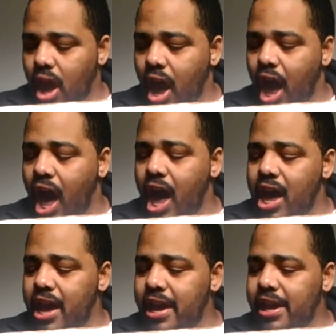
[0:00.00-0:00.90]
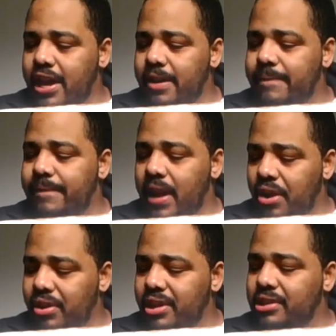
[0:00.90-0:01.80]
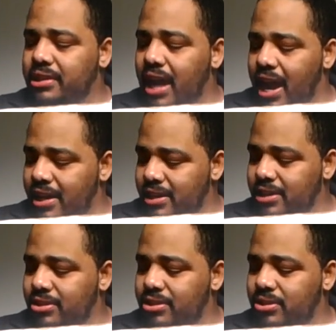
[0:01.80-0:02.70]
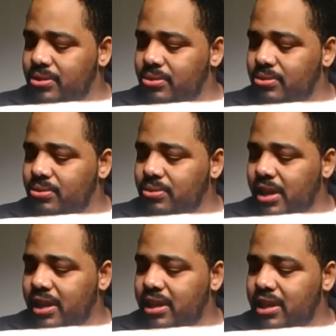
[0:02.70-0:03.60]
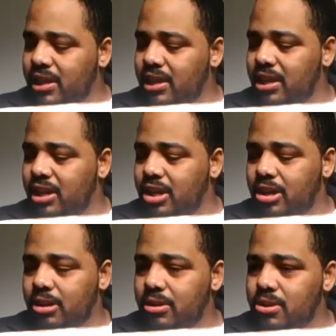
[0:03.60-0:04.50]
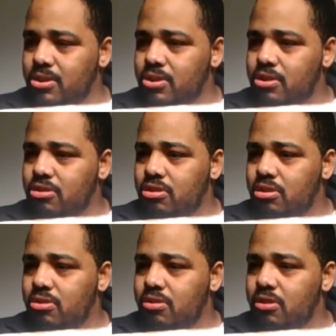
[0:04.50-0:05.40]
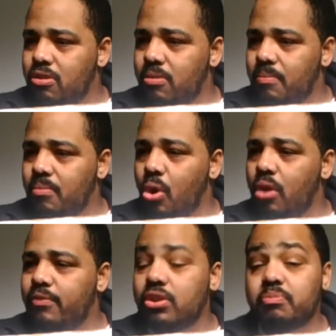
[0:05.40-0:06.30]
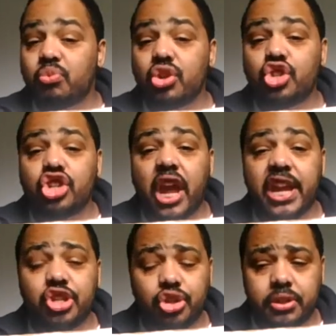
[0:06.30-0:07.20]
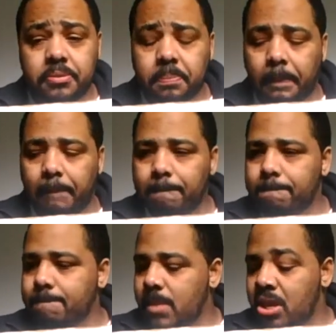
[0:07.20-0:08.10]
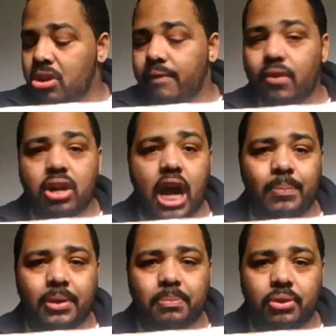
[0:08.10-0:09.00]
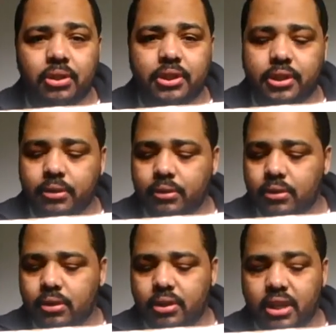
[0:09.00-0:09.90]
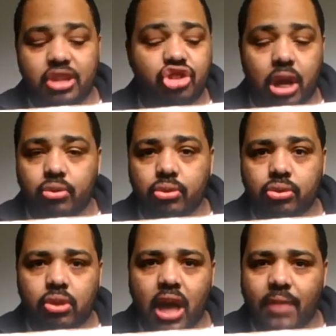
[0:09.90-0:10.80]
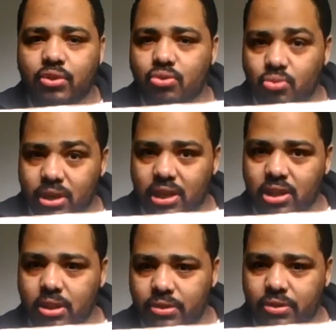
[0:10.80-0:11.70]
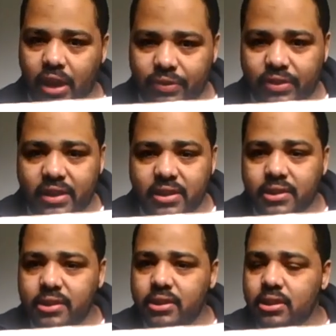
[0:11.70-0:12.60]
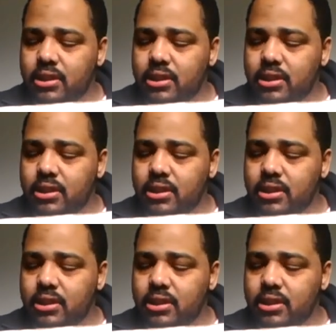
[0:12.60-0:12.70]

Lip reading: I am very excited to get a more of an appreciation for comic books in general after reading these.